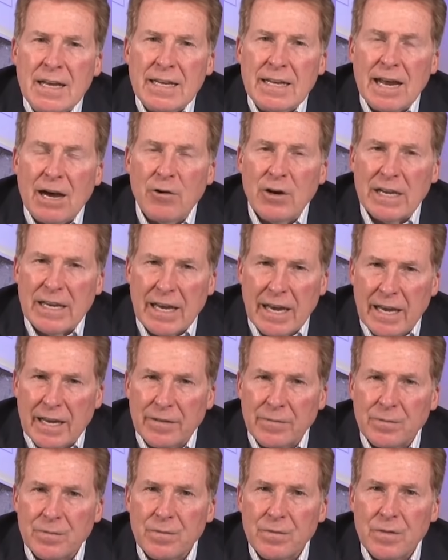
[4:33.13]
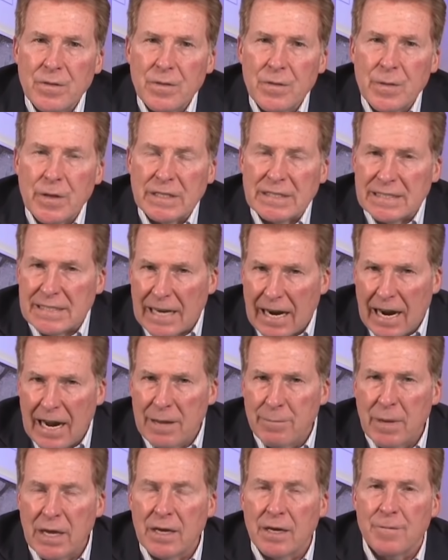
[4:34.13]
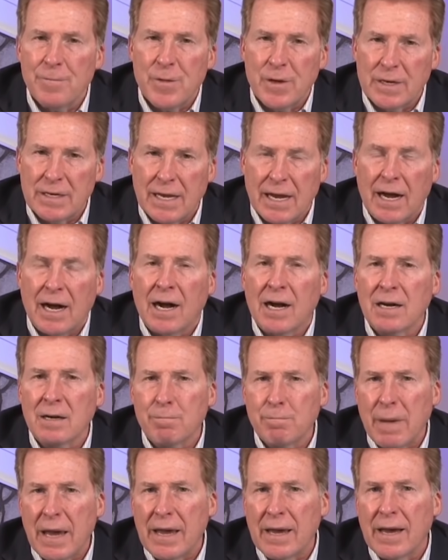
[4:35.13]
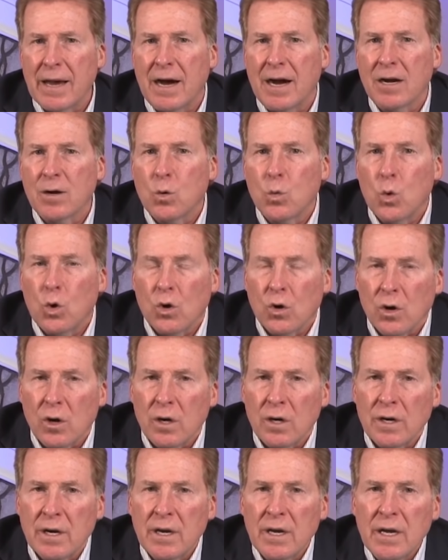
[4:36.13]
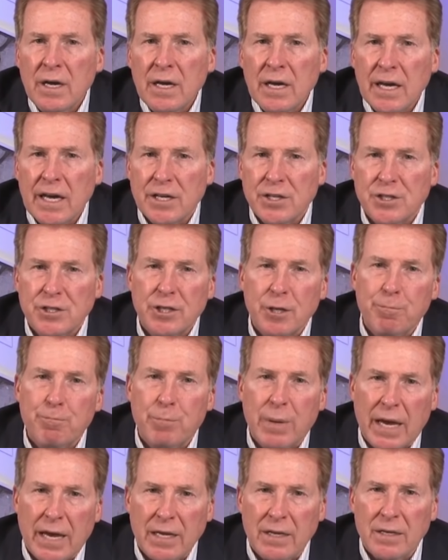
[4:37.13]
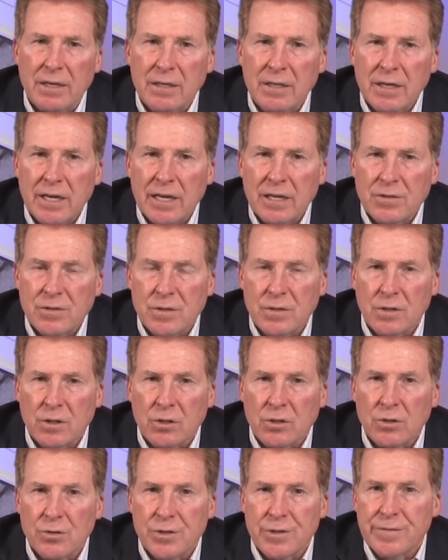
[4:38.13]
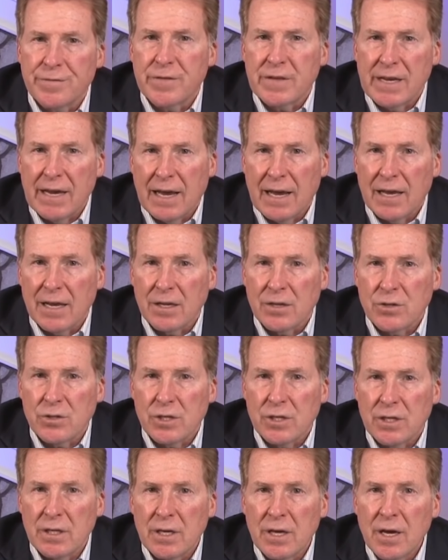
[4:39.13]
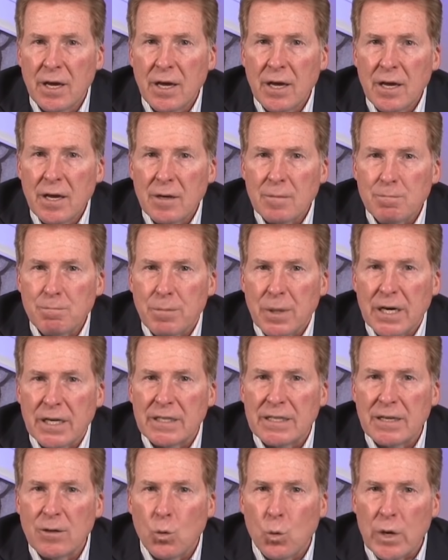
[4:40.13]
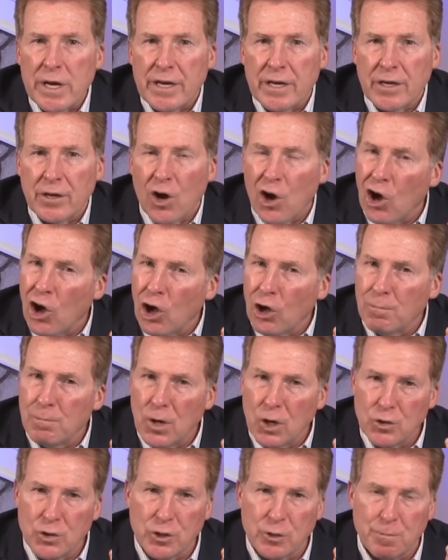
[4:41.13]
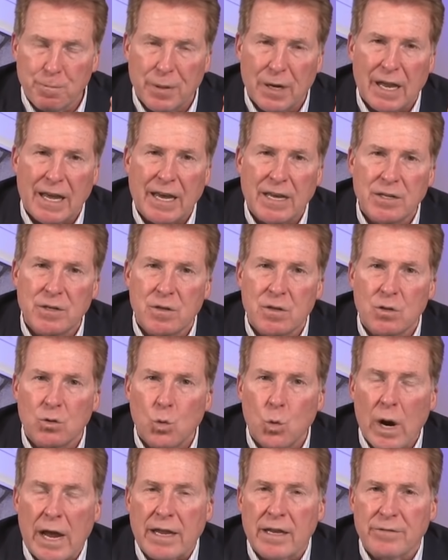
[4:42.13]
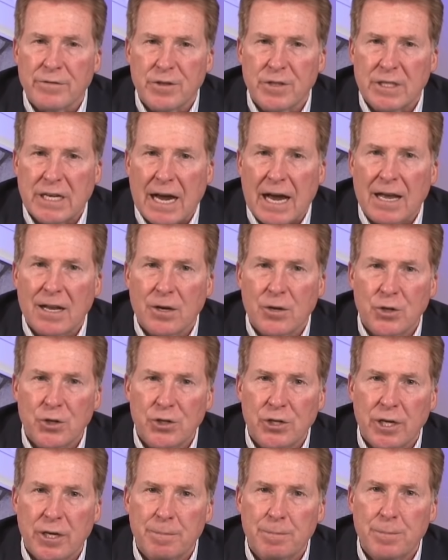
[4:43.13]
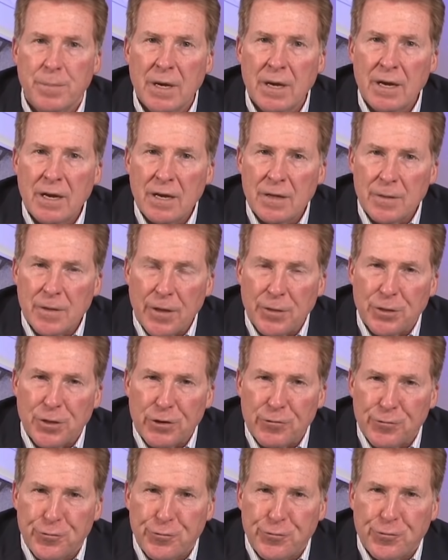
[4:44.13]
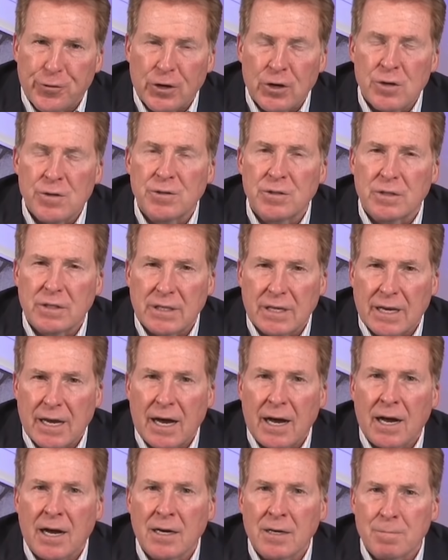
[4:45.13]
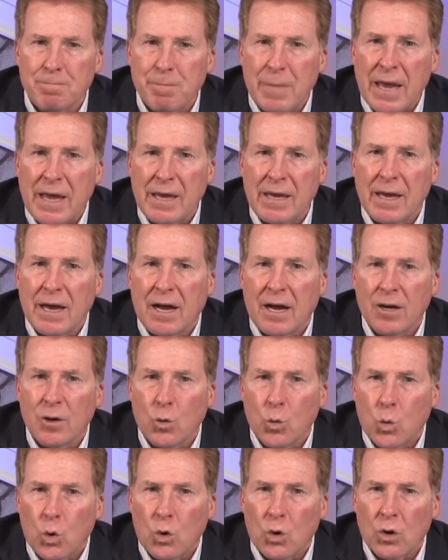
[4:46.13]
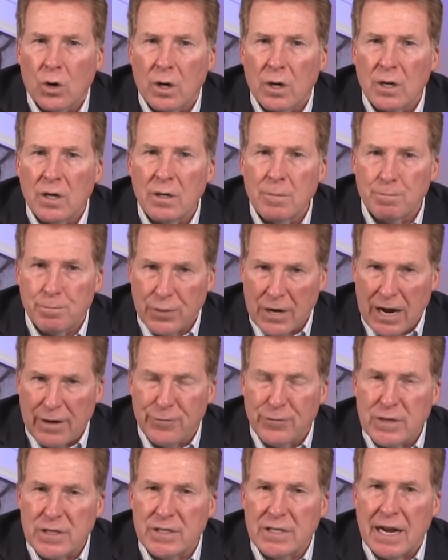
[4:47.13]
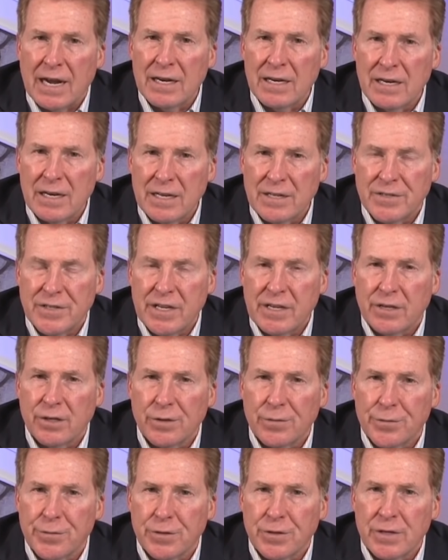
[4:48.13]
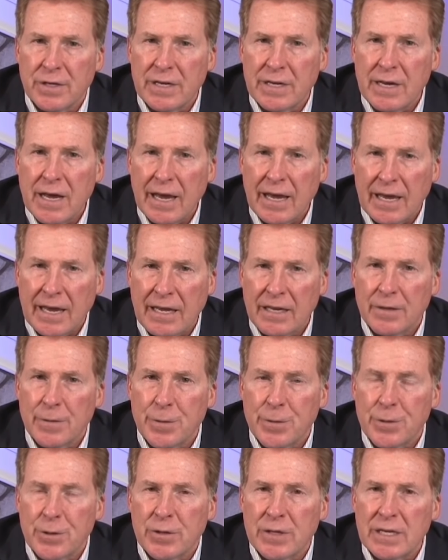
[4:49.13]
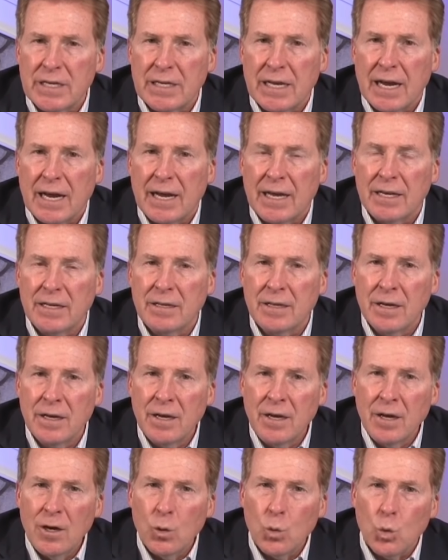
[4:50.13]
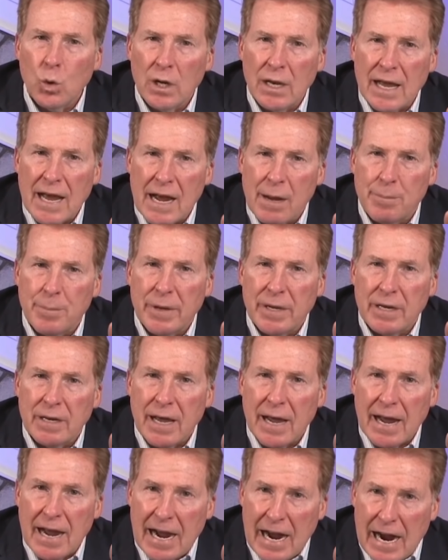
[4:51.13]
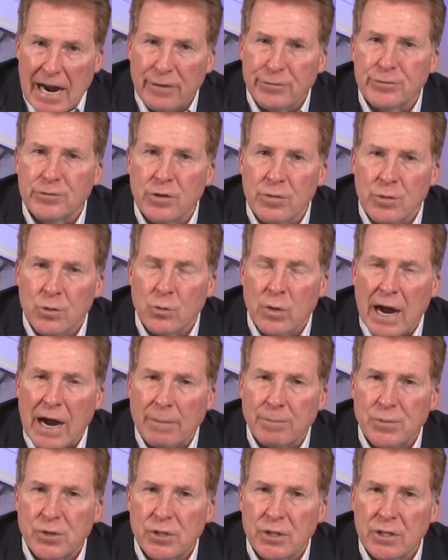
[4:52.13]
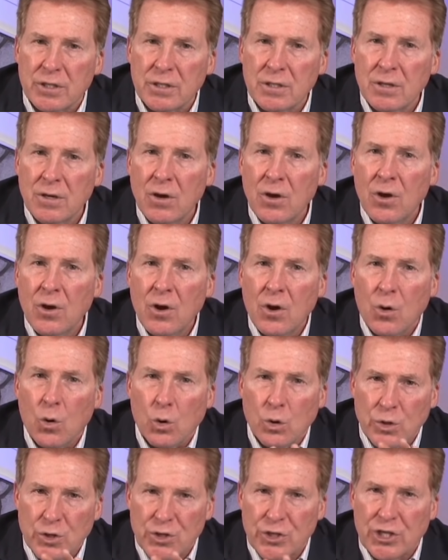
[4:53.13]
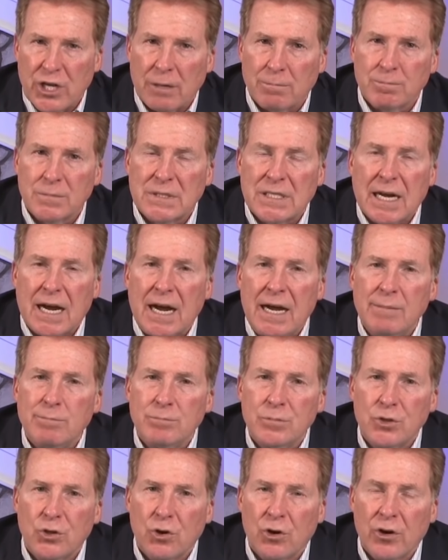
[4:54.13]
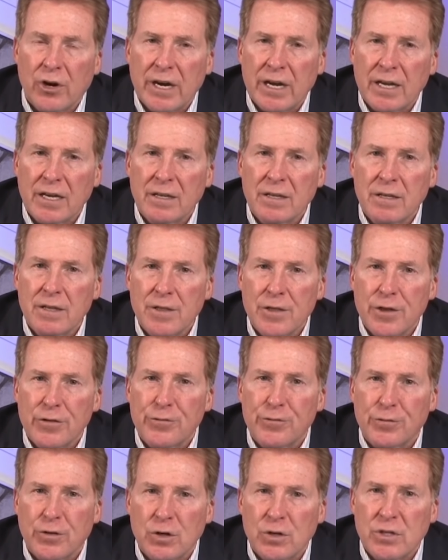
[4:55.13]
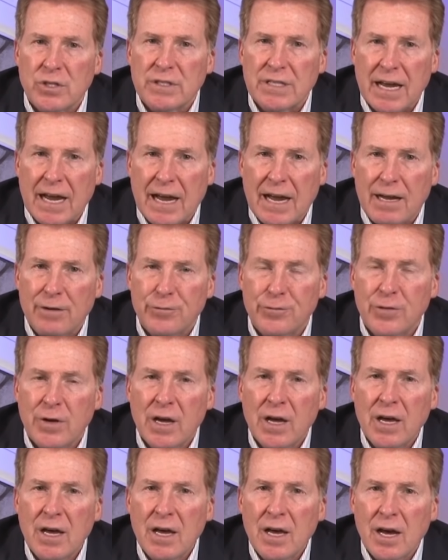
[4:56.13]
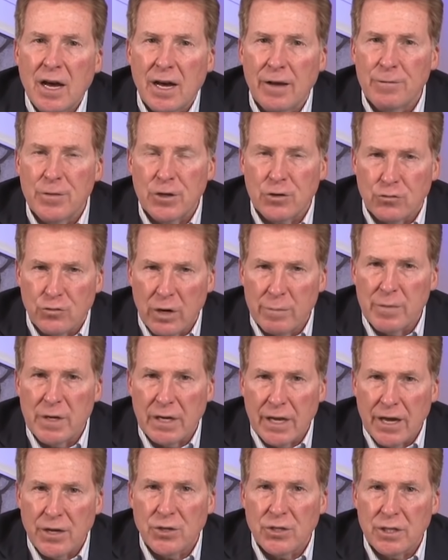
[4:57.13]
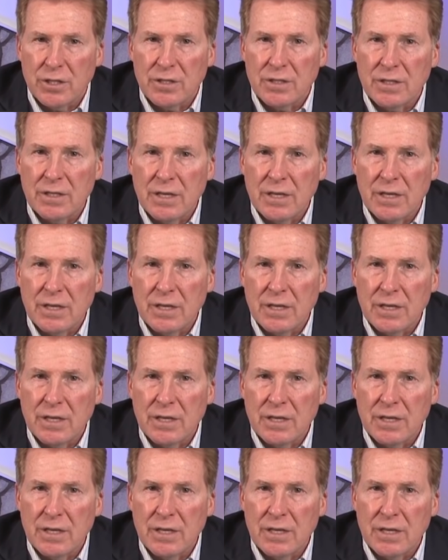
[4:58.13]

Now again, the timing of the Gog-Magog war is debated in circles of theology. But we can almost place the weight of scholarship that the first Gog-Magog war, prophesied in Ezekiel 38 and 39, will happen after the rapture or sometime during the first half of the tribulation.